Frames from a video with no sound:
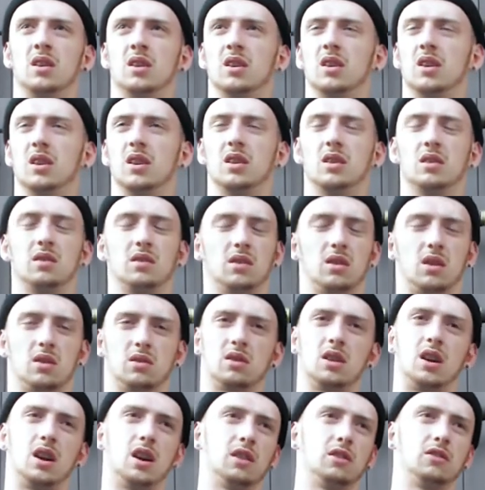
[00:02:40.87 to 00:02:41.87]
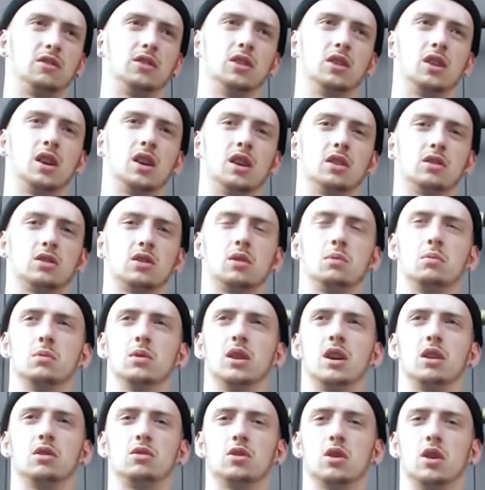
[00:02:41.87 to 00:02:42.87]
and I'd like for you guys to come on
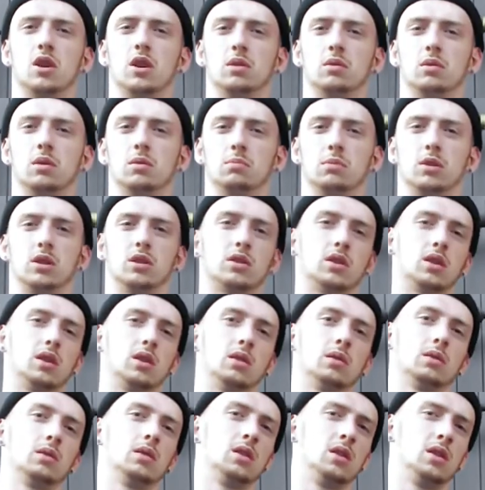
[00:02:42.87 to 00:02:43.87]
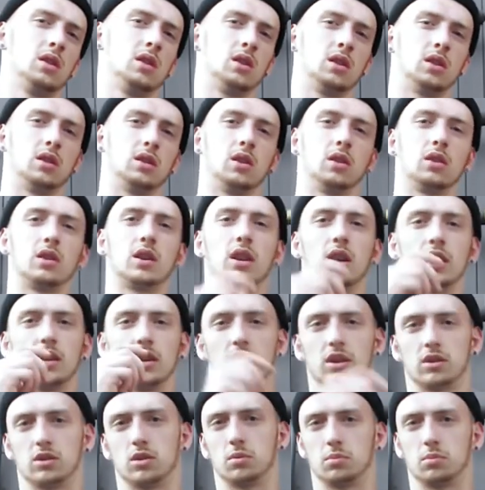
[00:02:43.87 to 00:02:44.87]
that journey with me. So, helping people